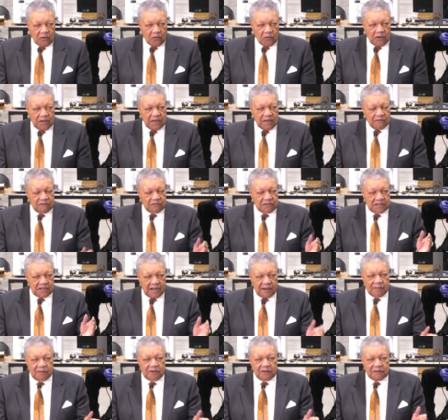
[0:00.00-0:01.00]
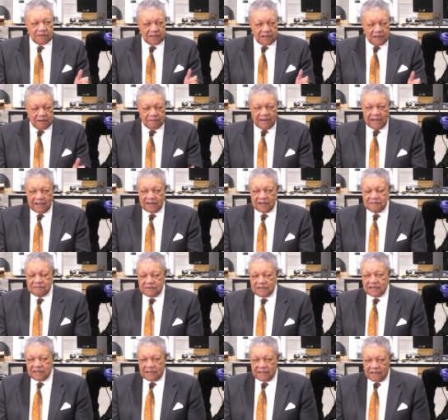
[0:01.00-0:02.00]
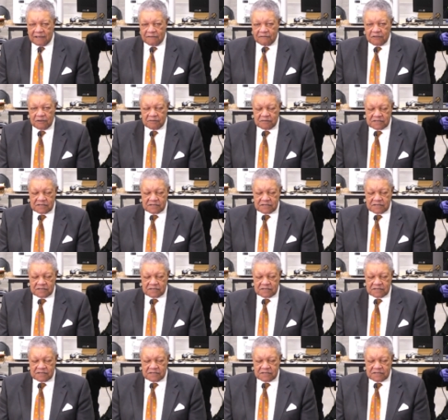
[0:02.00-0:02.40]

We have doubled the amount of money